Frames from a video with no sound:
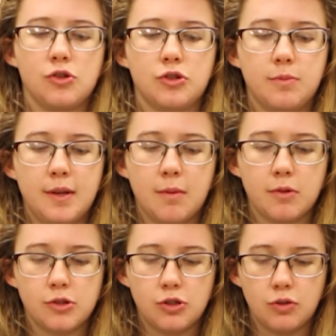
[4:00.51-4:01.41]
you should be
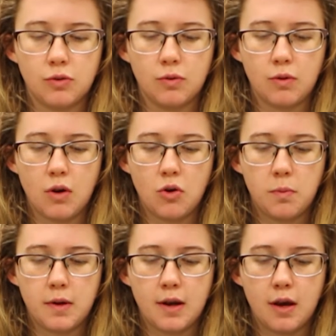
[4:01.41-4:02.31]
able to
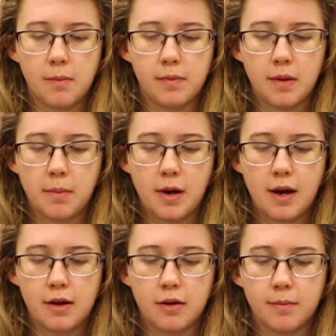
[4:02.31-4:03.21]
open up the
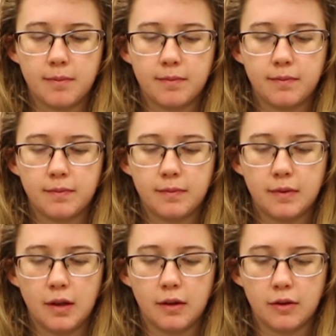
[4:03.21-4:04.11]
bottom
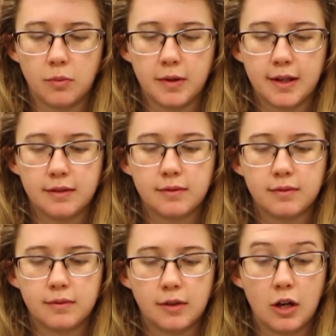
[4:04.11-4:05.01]
a little bit,
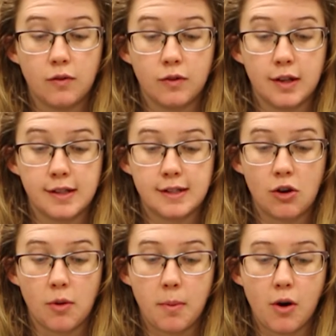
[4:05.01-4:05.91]
careful not to
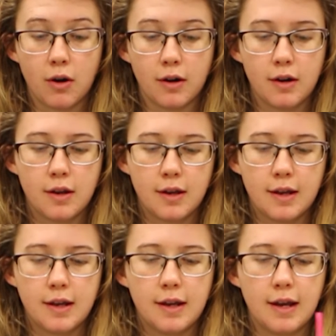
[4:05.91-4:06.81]
tear it apart,
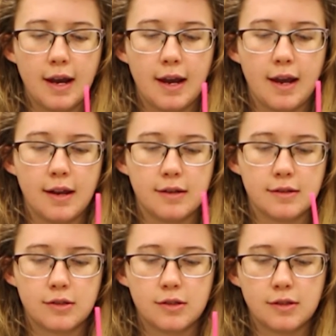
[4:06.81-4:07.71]
and
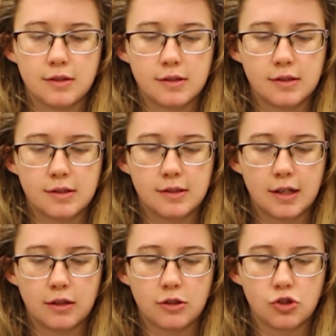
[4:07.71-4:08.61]

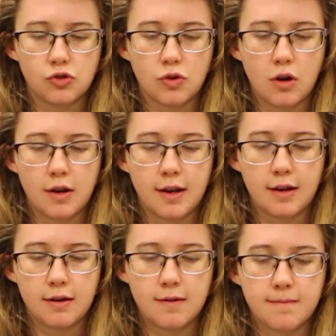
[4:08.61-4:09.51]
stick the straw in.